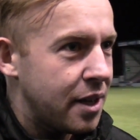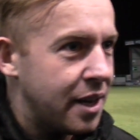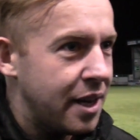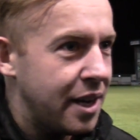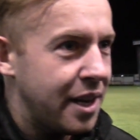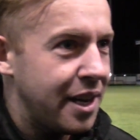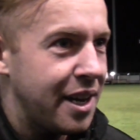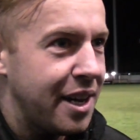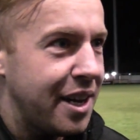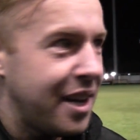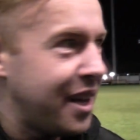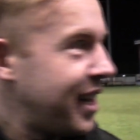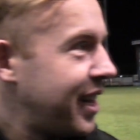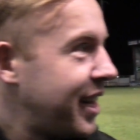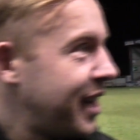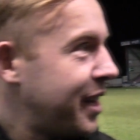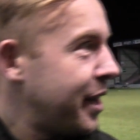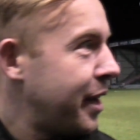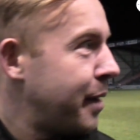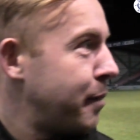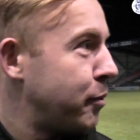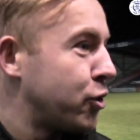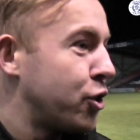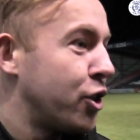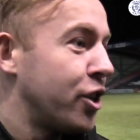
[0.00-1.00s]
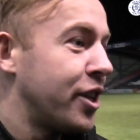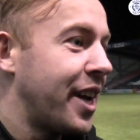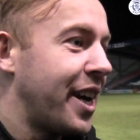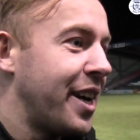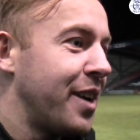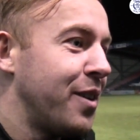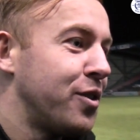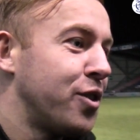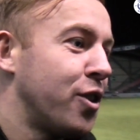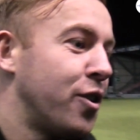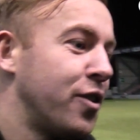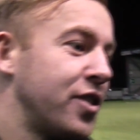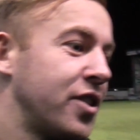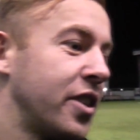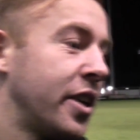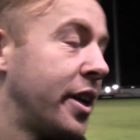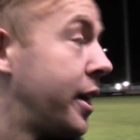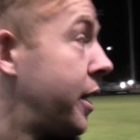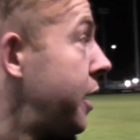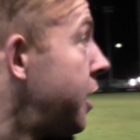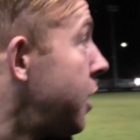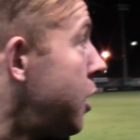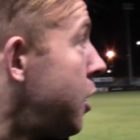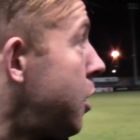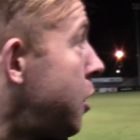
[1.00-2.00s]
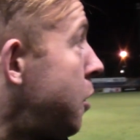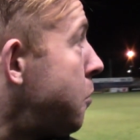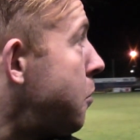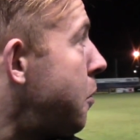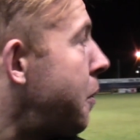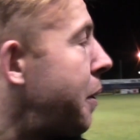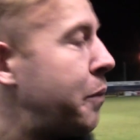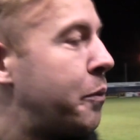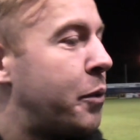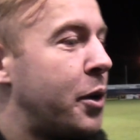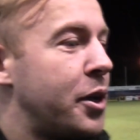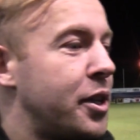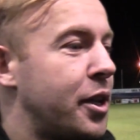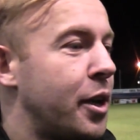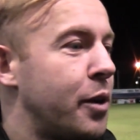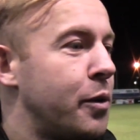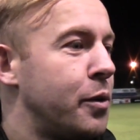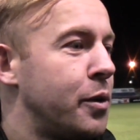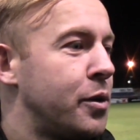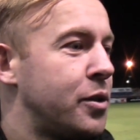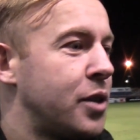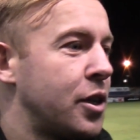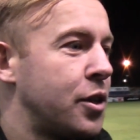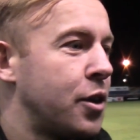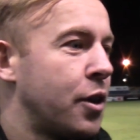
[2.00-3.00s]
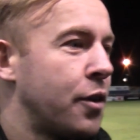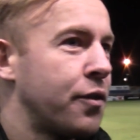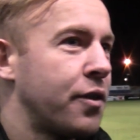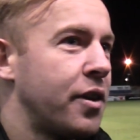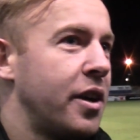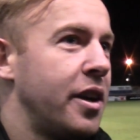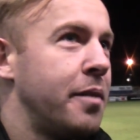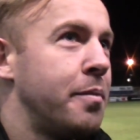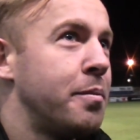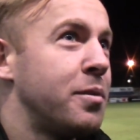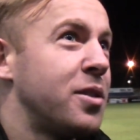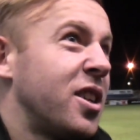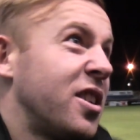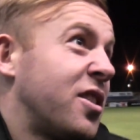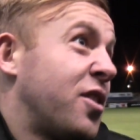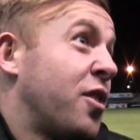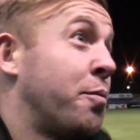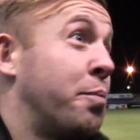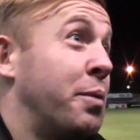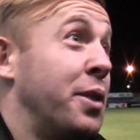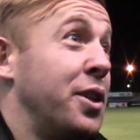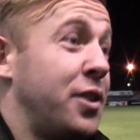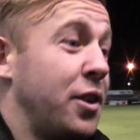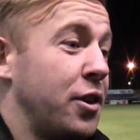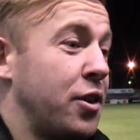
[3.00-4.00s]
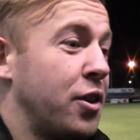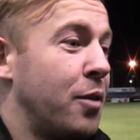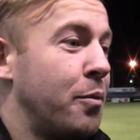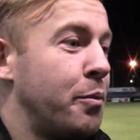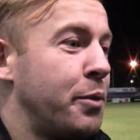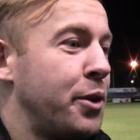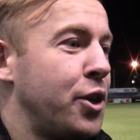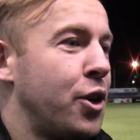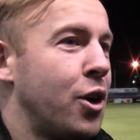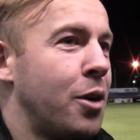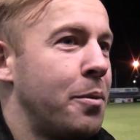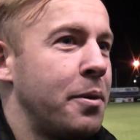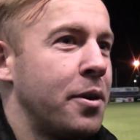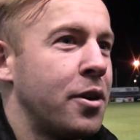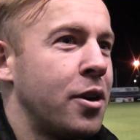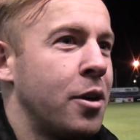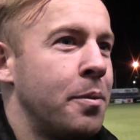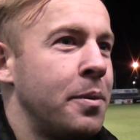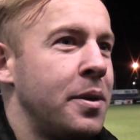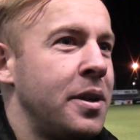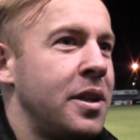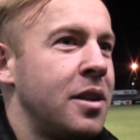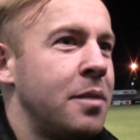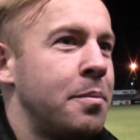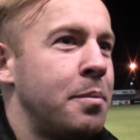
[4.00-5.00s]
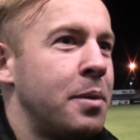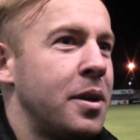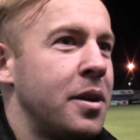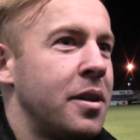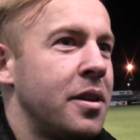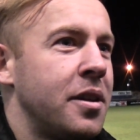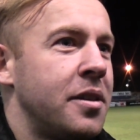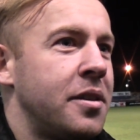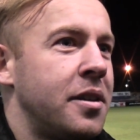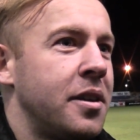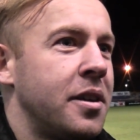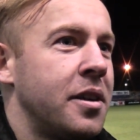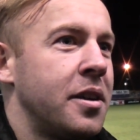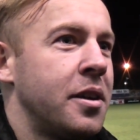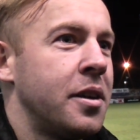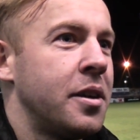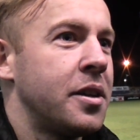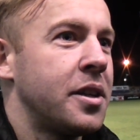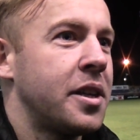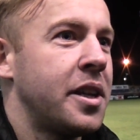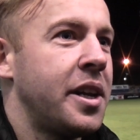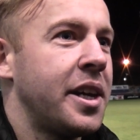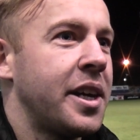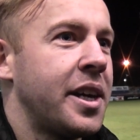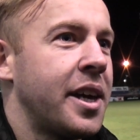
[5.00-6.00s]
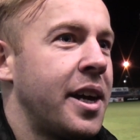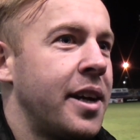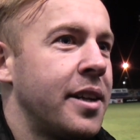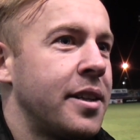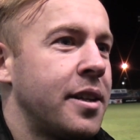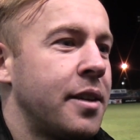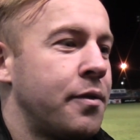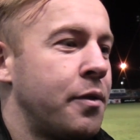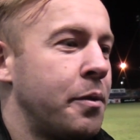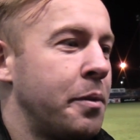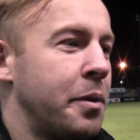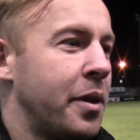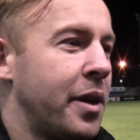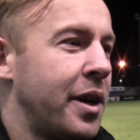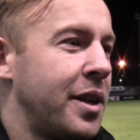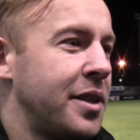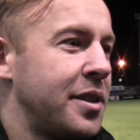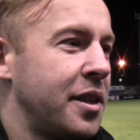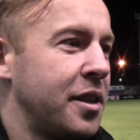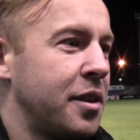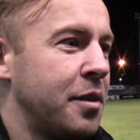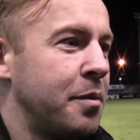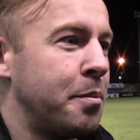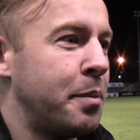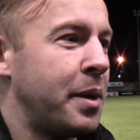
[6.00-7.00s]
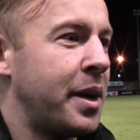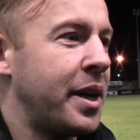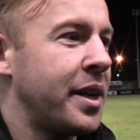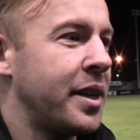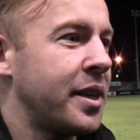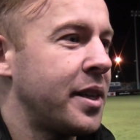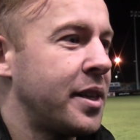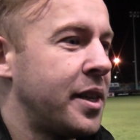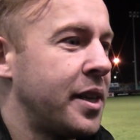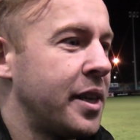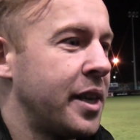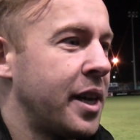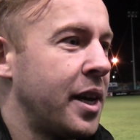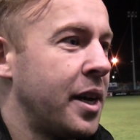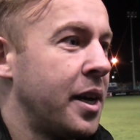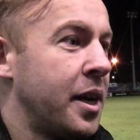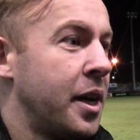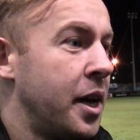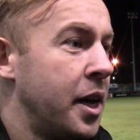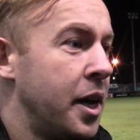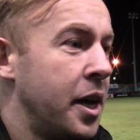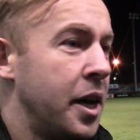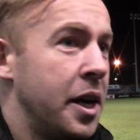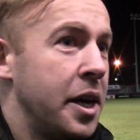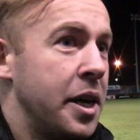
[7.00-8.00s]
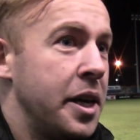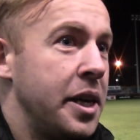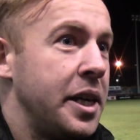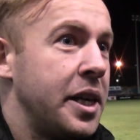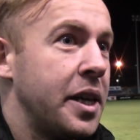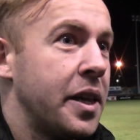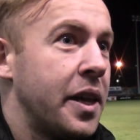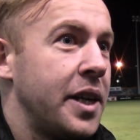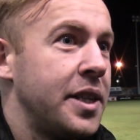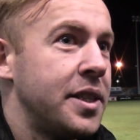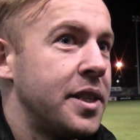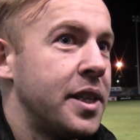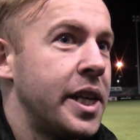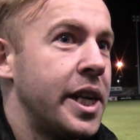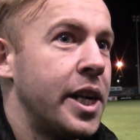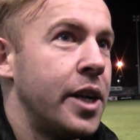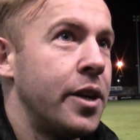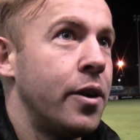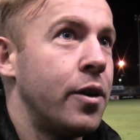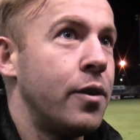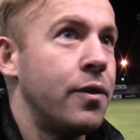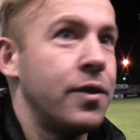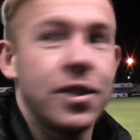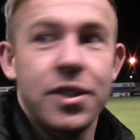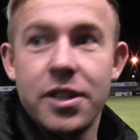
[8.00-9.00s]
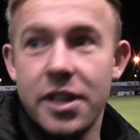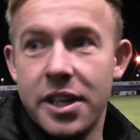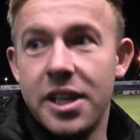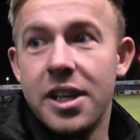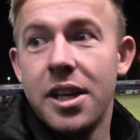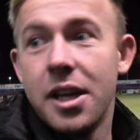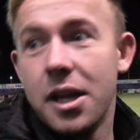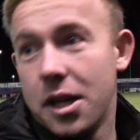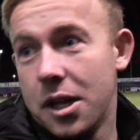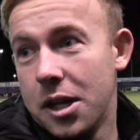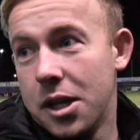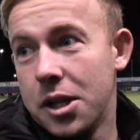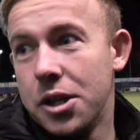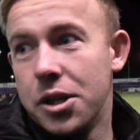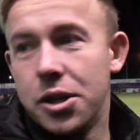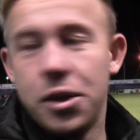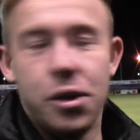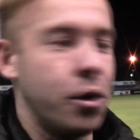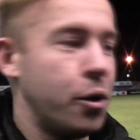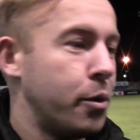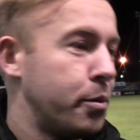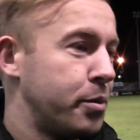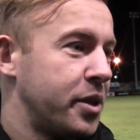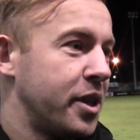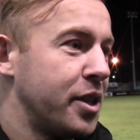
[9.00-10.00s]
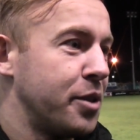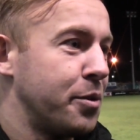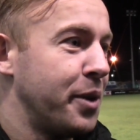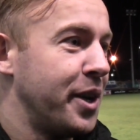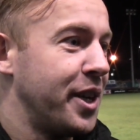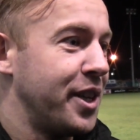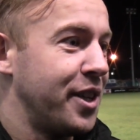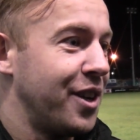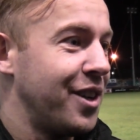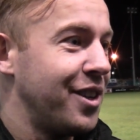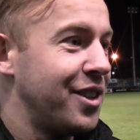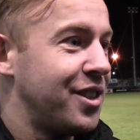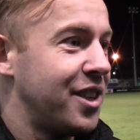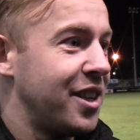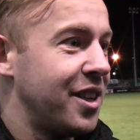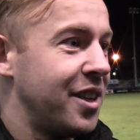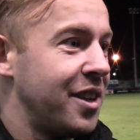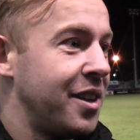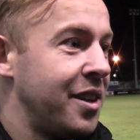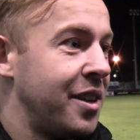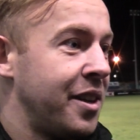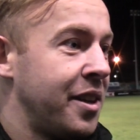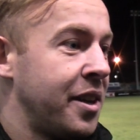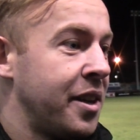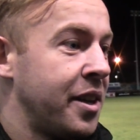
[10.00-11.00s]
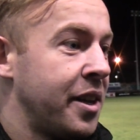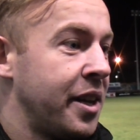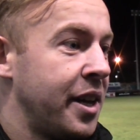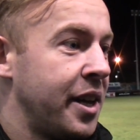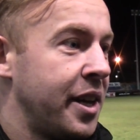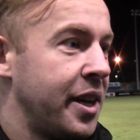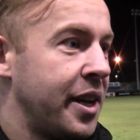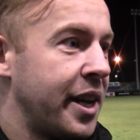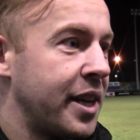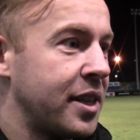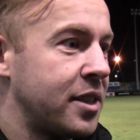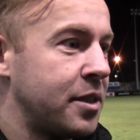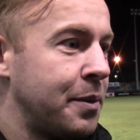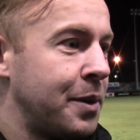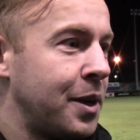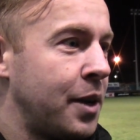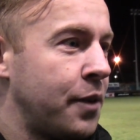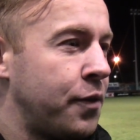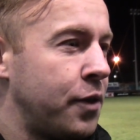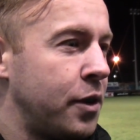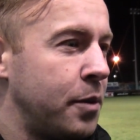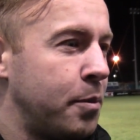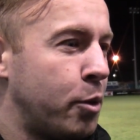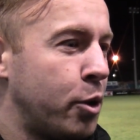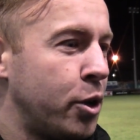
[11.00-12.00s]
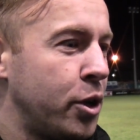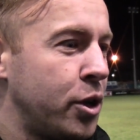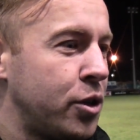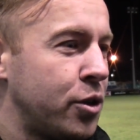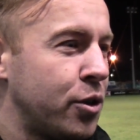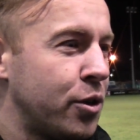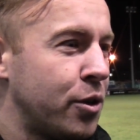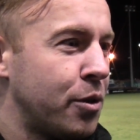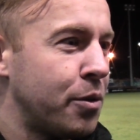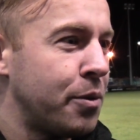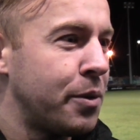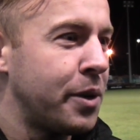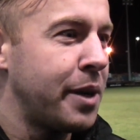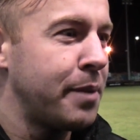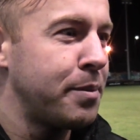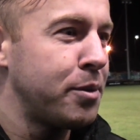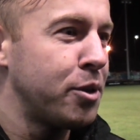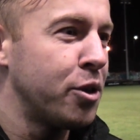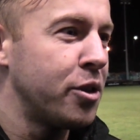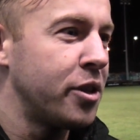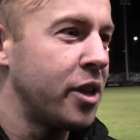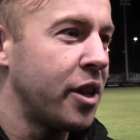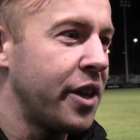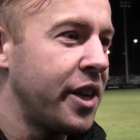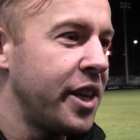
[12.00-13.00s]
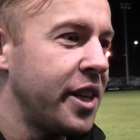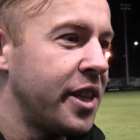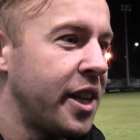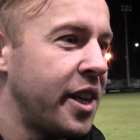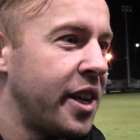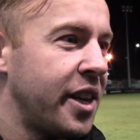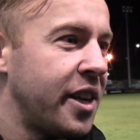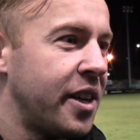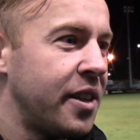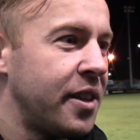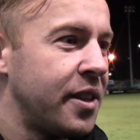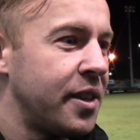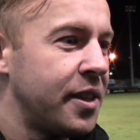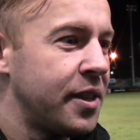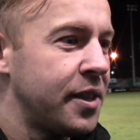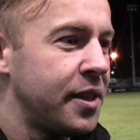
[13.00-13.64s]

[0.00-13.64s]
It was good. It was obviously, we went one down. It's a tough game. It's a tough place to come when you're coming here, but it's a great character from the lads. They come back to get equaliser, and then obviously Dobbs does what he does, and Nick's a winner for the boys. So we're absolutely delighted in there.